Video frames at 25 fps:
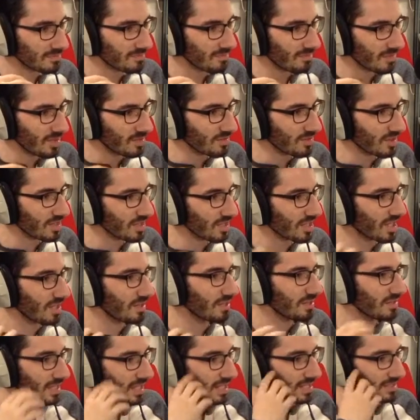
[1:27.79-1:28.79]
So, you know,
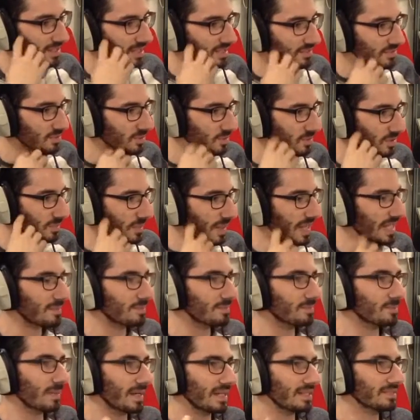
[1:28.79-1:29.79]
he does all the
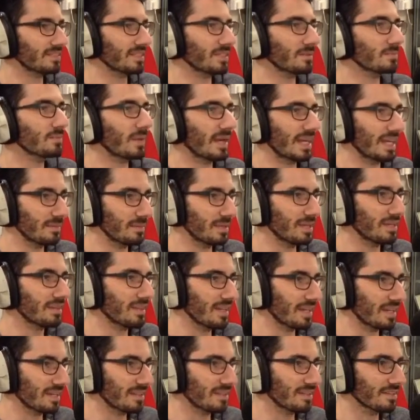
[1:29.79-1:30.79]
basic baby
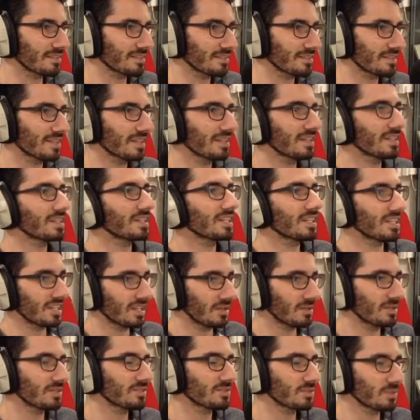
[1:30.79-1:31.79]
things, you know,
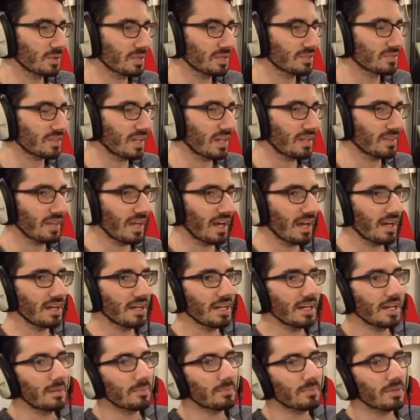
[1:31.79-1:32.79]
and he's always done that.
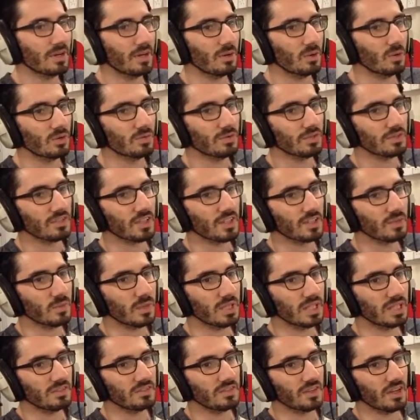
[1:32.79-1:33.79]
But all of a sudden, when
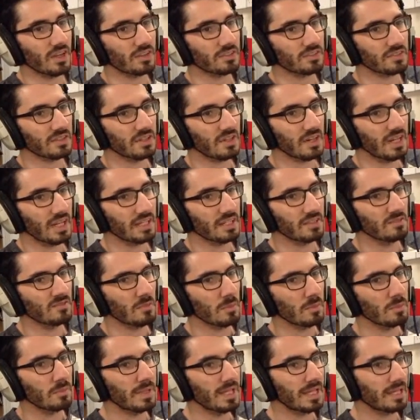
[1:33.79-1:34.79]
he starts to,
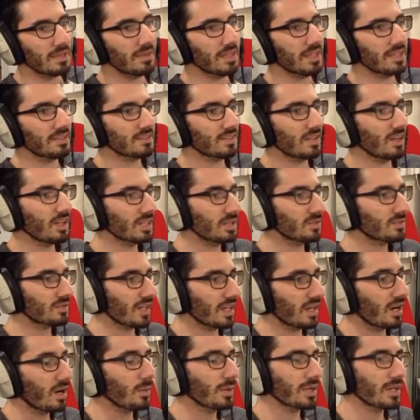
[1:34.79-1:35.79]
pick things, you say,
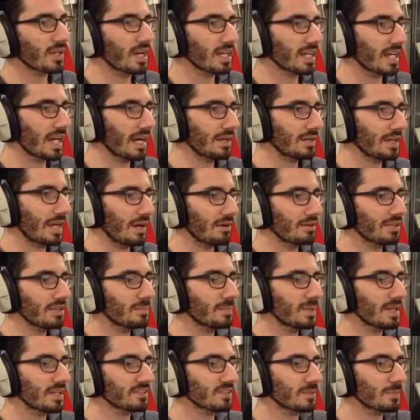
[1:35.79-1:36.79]
oh, we're going out now, and he
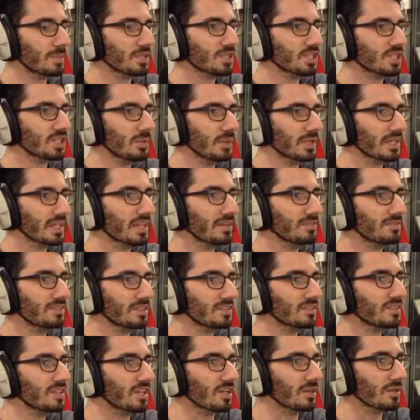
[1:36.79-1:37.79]
picks up a shoe and gives it
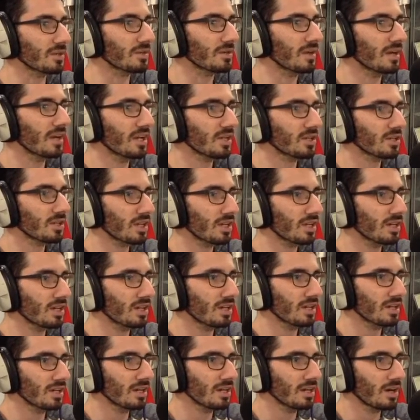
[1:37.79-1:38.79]
to you. You're like,
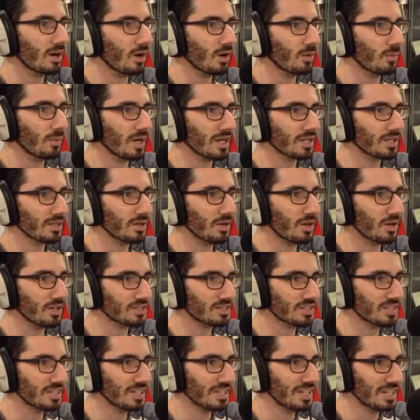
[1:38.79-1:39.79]
oh, my God,
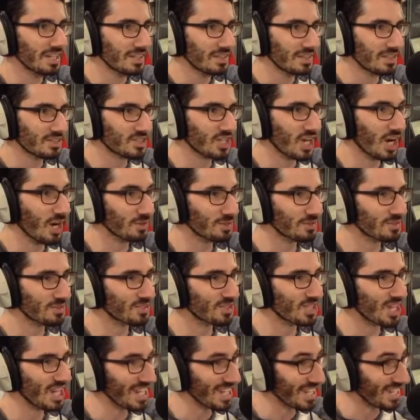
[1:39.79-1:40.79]
this child is a
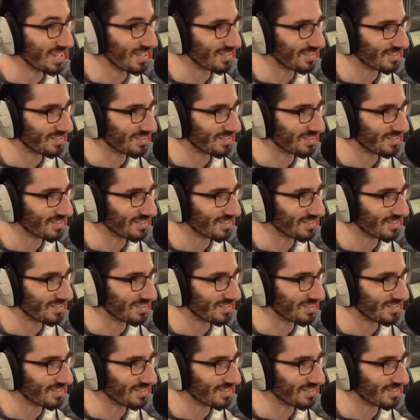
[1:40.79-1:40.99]
genius.